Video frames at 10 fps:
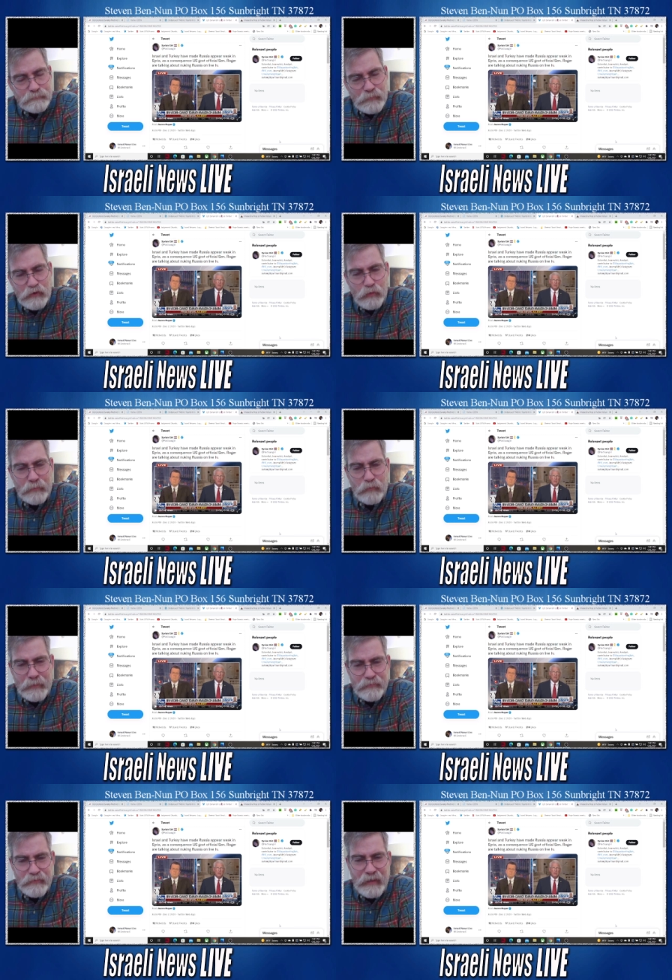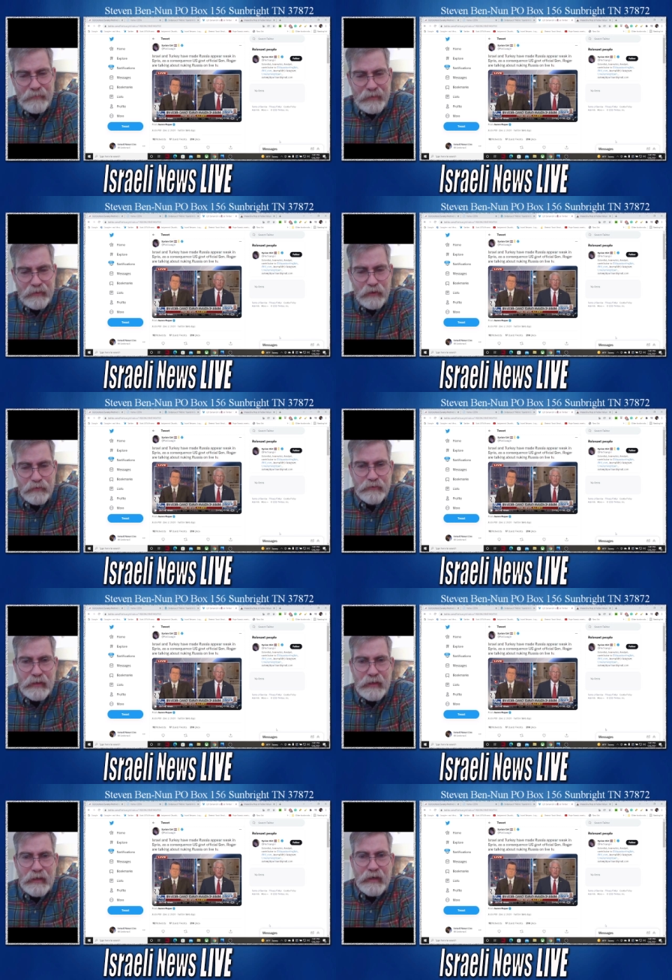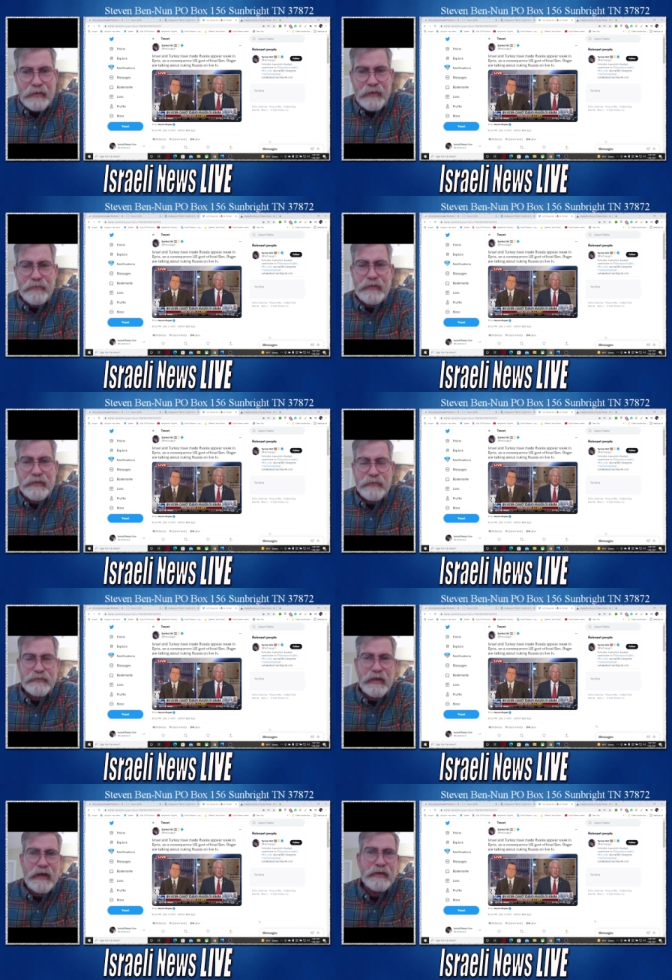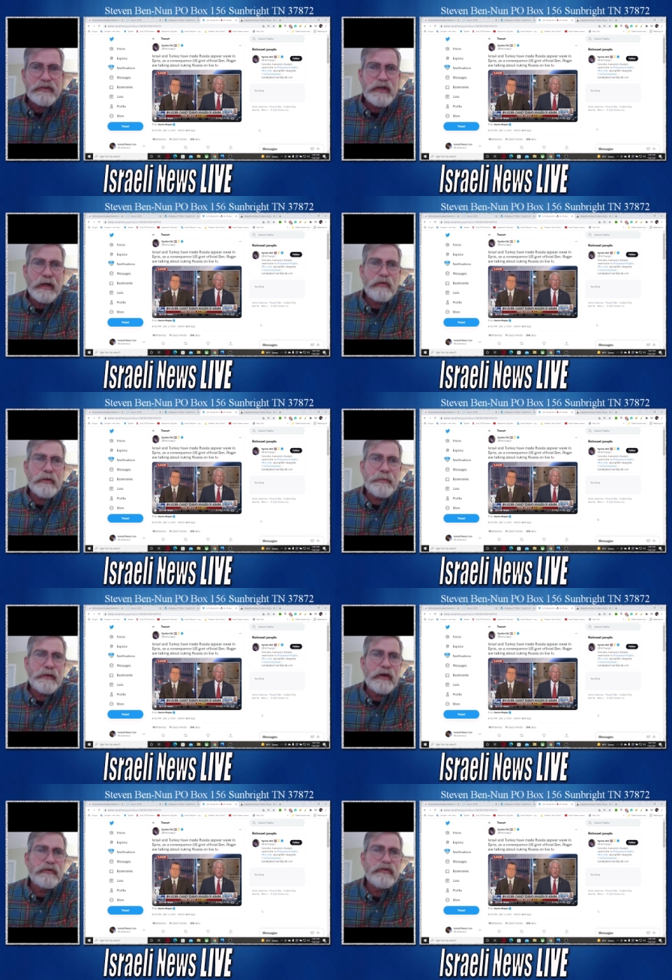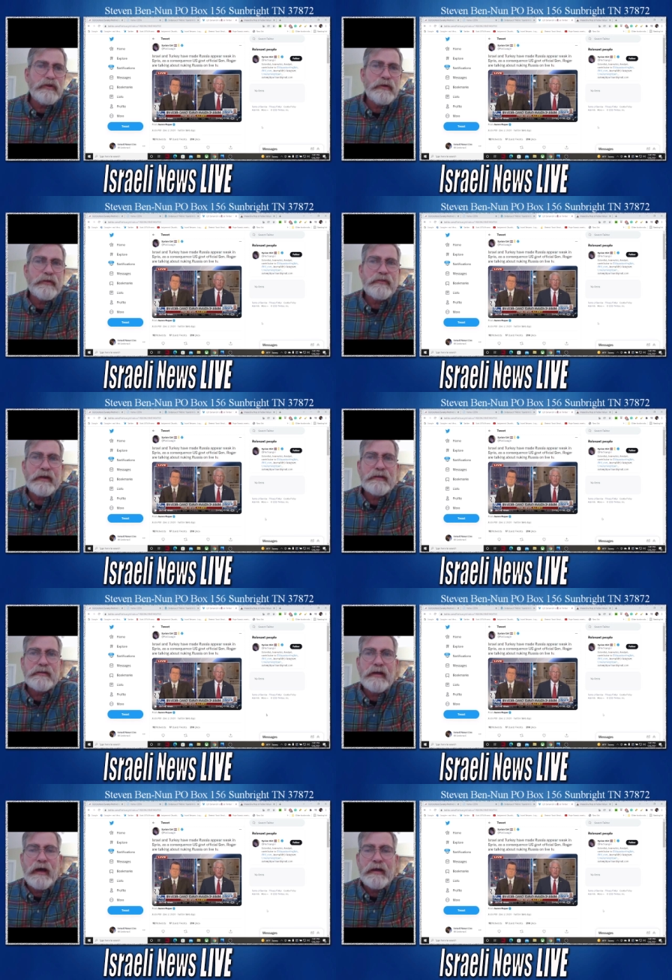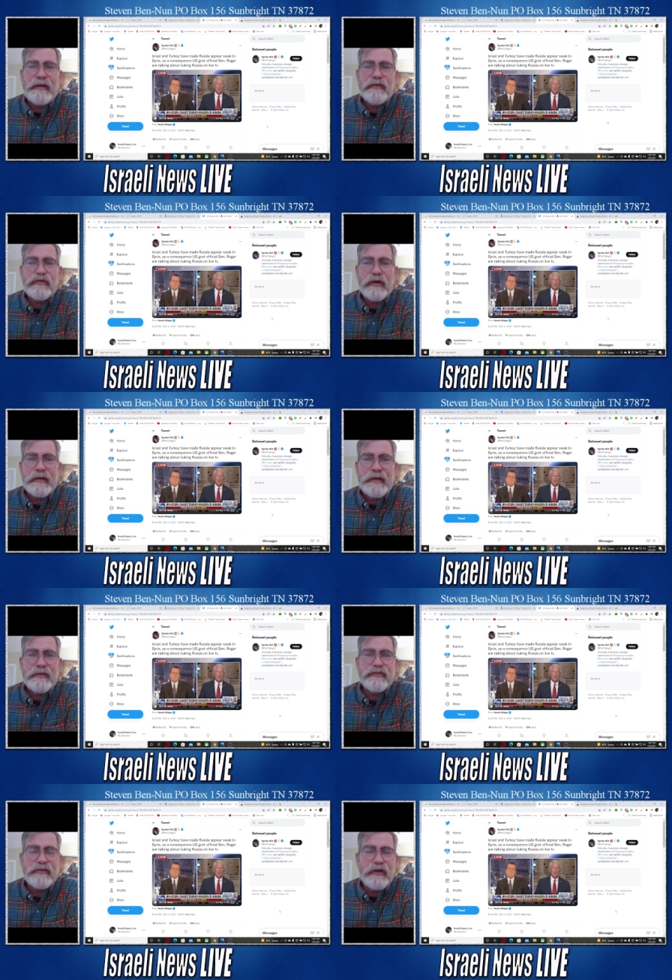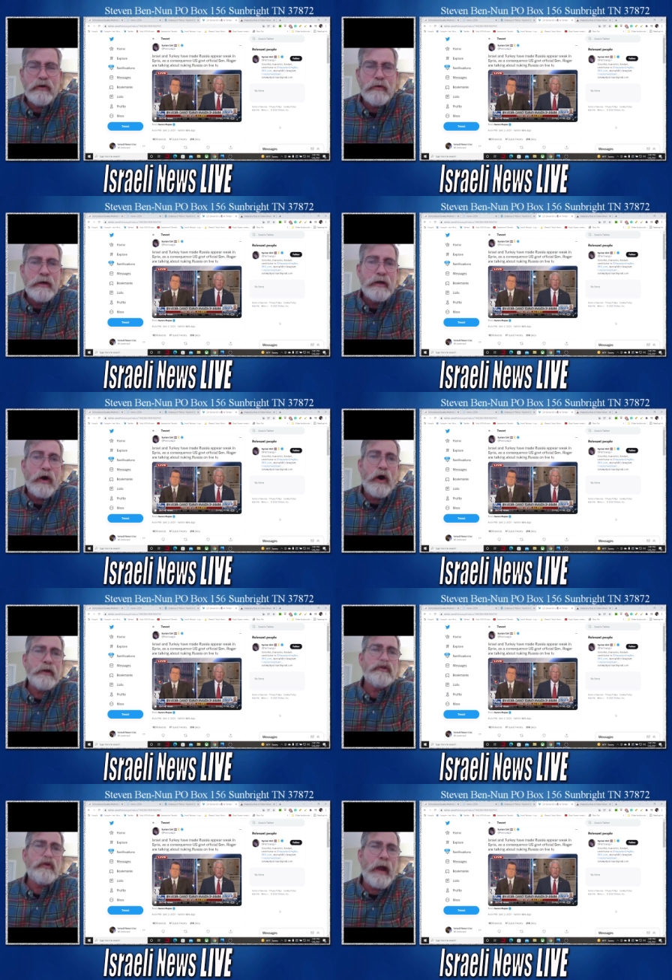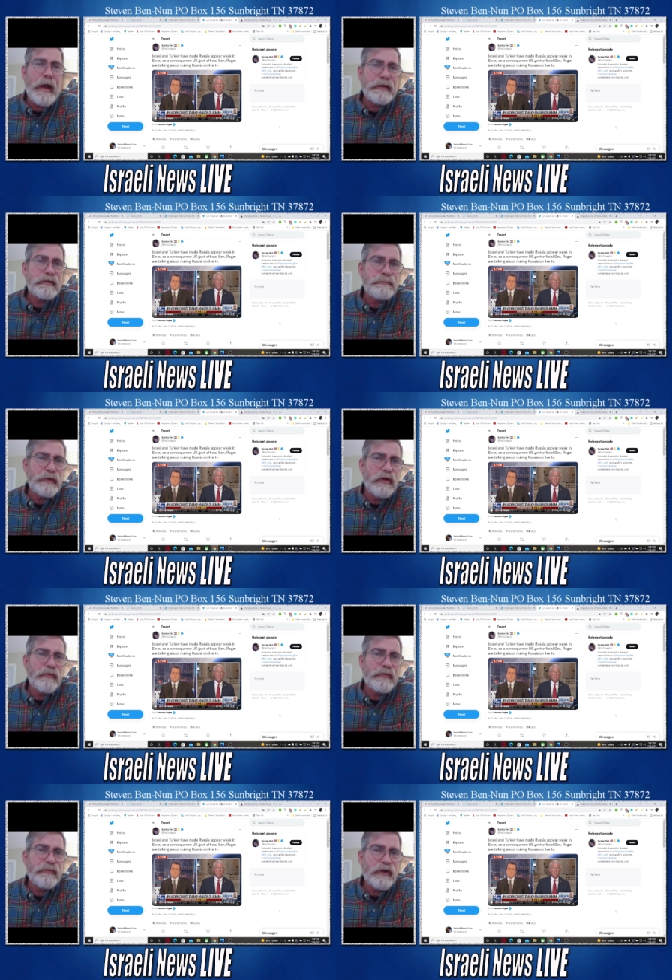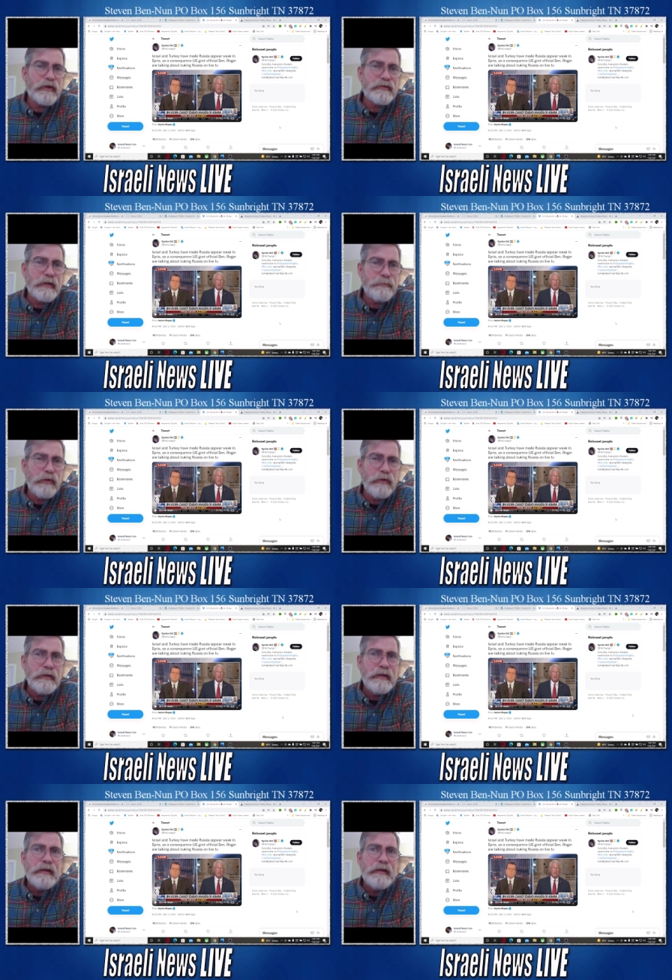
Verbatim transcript: So we'll have to wait and see how that goes. Another thing that was uh, shared with me, though, too, is that uh, Israel is still on track to build the third temple.